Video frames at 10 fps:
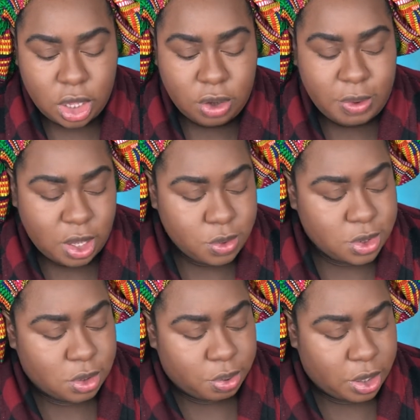Everybody
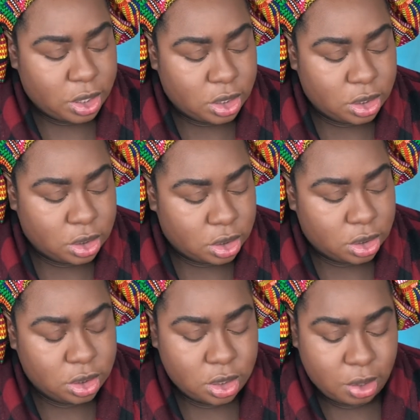was
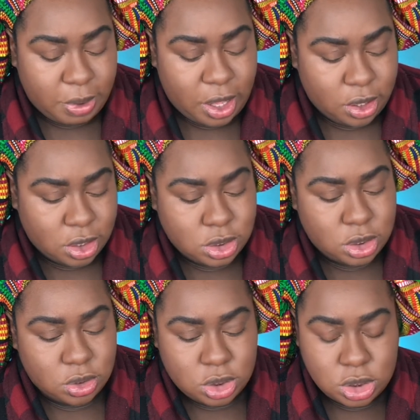complaining about it,
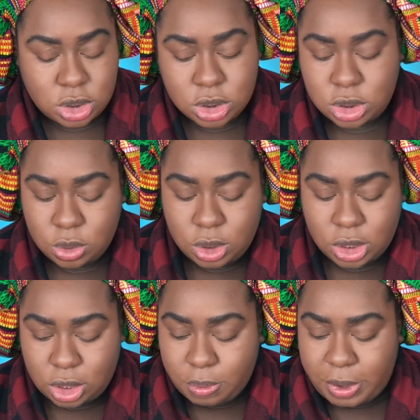so she's just doing
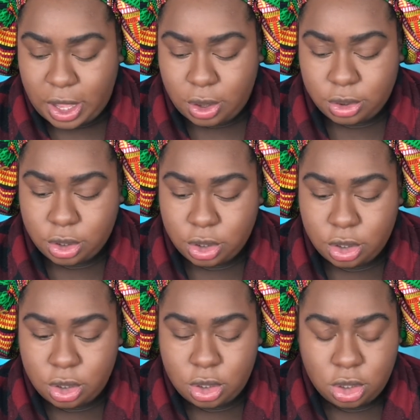like a powder.
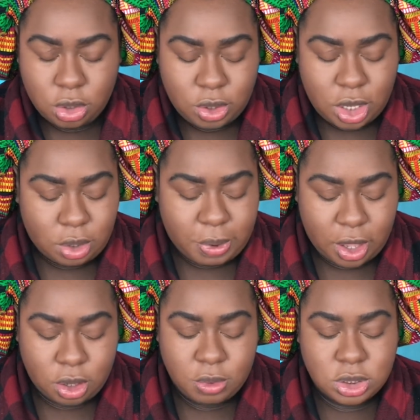Well, not a
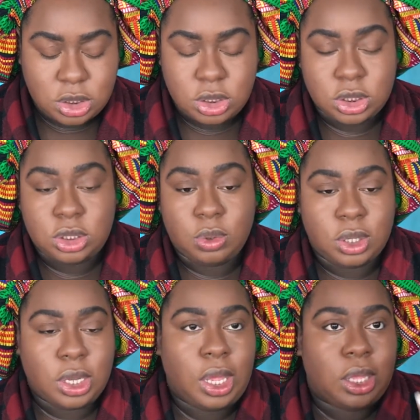powder, but she's just
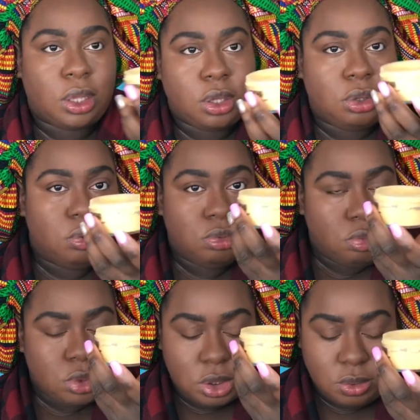doing like
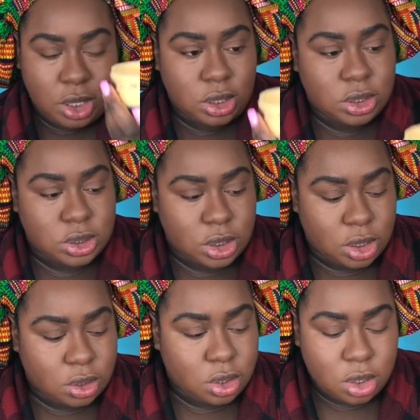something like this
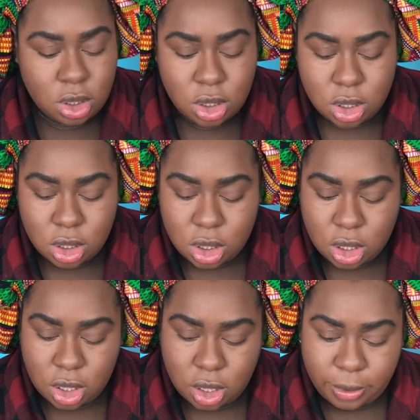now,
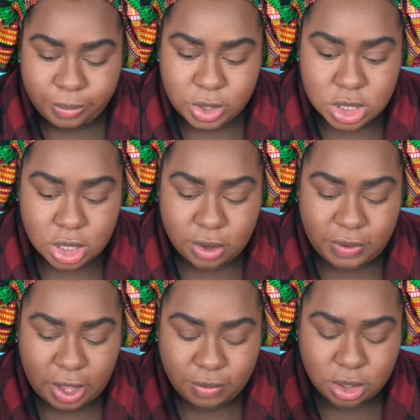um instead
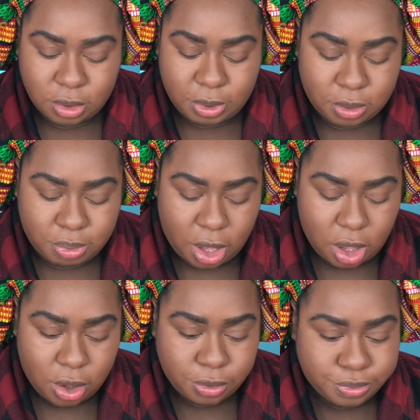of having the big
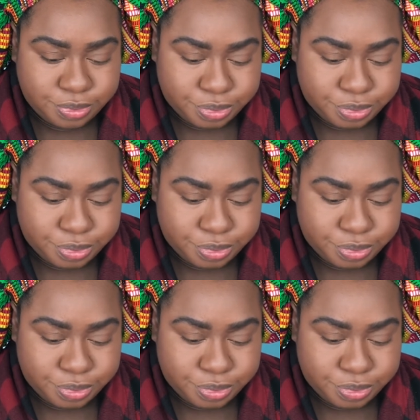ball.